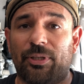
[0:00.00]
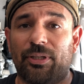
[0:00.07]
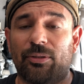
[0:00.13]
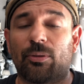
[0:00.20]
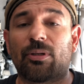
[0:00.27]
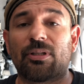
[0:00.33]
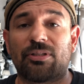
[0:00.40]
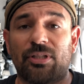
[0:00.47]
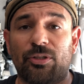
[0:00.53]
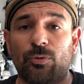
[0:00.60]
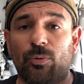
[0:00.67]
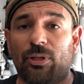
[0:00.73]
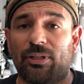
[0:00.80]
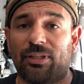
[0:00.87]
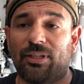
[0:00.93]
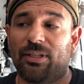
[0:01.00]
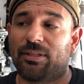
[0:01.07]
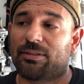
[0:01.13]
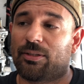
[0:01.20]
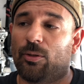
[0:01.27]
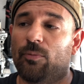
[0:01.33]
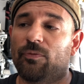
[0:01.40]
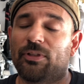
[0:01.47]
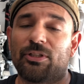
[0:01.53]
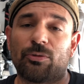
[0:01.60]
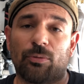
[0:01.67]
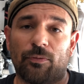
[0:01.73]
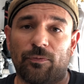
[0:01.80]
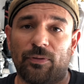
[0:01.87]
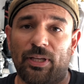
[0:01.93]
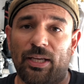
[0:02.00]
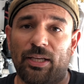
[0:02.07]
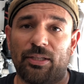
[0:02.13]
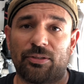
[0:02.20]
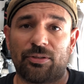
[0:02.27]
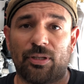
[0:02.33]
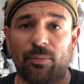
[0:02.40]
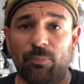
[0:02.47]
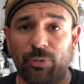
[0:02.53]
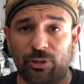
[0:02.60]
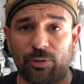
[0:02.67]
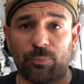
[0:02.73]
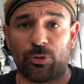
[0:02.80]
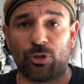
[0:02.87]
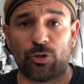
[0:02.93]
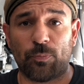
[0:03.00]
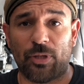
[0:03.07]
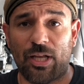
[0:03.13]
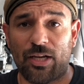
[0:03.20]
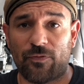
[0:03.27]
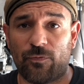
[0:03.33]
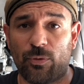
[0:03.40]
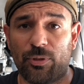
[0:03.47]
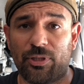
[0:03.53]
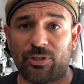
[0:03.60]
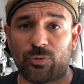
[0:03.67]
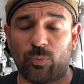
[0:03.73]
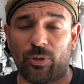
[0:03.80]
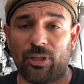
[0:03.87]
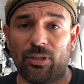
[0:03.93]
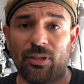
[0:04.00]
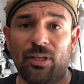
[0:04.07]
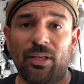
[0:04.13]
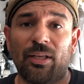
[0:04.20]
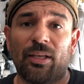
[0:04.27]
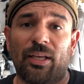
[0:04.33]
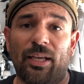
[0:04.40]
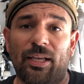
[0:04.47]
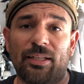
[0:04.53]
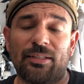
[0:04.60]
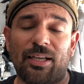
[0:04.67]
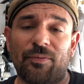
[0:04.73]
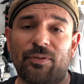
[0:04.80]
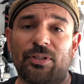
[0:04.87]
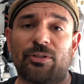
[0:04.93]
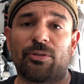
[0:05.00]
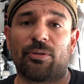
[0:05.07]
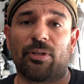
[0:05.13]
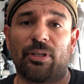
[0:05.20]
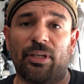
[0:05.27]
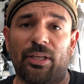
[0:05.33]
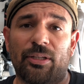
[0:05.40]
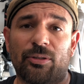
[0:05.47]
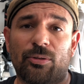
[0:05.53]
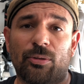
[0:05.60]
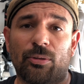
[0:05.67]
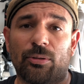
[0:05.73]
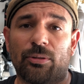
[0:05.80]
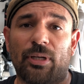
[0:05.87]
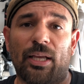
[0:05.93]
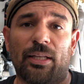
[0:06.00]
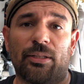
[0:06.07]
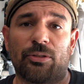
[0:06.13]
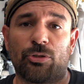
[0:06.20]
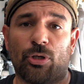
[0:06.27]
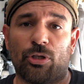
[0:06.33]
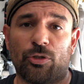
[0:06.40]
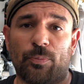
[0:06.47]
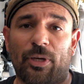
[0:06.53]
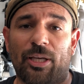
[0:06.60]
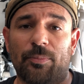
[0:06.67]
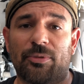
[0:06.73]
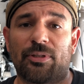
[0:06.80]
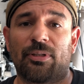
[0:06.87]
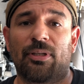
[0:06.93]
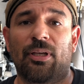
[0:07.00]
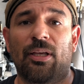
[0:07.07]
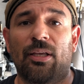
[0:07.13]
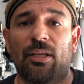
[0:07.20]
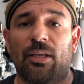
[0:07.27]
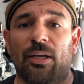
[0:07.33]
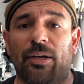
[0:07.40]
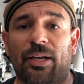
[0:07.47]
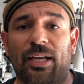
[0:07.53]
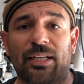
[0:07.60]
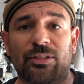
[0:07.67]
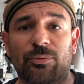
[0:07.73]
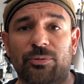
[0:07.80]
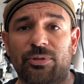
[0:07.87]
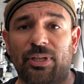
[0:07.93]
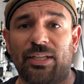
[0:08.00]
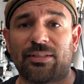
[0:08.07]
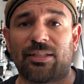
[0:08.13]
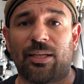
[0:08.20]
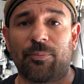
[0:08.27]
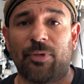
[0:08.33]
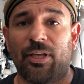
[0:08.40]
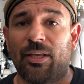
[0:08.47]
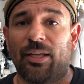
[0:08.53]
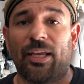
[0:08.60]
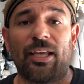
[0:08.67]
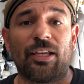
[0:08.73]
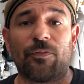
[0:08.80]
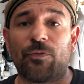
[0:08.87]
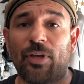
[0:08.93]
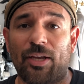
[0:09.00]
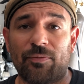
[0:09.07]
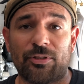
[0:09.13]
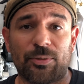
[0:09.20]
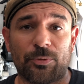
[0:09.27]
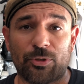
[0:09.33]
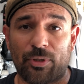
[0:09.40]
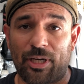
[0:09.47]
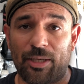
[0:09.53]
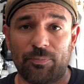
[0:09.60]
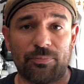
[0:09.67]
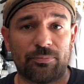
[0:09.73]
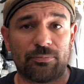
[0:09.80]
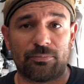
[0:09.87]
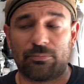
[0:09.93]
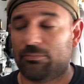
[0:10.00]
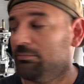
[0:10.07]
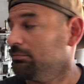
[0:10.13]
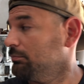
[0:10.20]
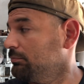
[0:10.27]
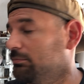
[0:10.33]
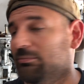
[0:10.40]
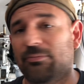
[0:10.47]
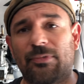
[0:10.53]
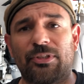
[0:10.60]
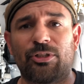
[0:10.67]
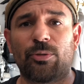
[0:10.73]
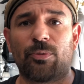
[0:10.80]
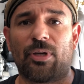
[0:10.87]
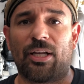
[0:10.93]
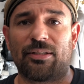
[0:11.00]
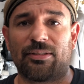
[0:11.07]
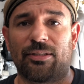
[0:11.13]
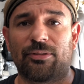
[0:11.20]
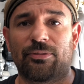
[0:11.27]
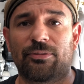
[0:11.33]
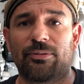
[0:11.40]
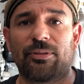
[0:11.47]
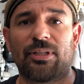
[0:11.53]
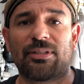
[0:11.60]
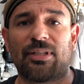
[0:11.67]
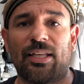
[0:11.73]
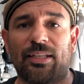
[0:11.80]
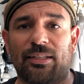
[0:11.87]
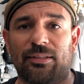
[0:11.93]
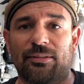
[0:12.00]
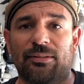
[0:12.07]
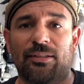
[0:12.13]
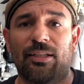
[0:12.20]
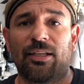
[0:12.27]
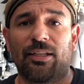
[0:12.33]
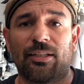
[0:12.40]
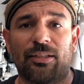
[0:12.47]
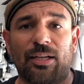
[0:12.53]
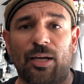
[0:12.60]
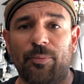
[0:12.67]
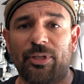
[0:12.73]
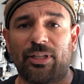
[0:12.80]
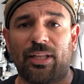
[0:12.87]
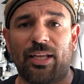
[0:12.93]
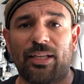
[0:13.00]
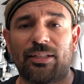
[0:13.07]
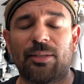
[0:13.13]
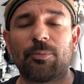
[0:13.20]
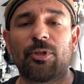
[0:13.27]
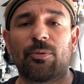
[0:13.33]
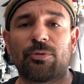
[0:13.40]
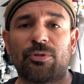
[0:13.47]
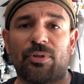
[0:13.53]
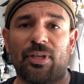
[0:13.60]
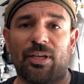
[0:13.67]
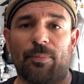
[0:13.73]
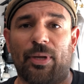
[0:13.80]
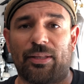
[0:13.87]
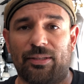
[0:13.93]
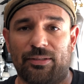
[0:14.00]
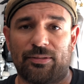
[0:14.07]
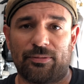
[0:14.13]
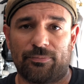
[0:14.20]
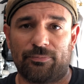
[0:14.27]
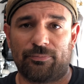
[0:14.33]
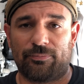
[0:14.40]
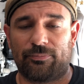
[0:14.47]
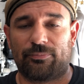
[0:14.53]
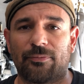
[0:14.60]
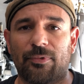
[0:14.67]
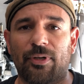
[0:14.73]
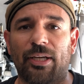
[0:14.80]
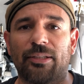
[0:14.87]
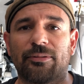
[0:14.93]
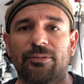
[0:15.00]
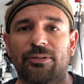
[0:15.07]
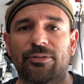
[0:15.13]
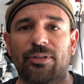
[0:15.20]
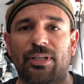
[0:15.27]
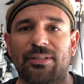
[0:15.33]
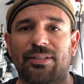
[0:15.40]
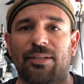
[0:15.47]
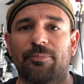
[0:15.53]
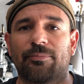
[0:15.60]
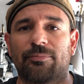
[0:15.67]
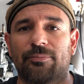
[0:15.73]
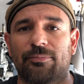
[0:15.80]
right here or continue welding this and hopefully to a flange, build a purge block for it as well, and dive into the intercooler and the charge pipes. All right guys, so until next time. Hey, if you haven't subscribed, turbo content, who doesn't like it? Comment, like, let me know what you think about this. All right, until next time.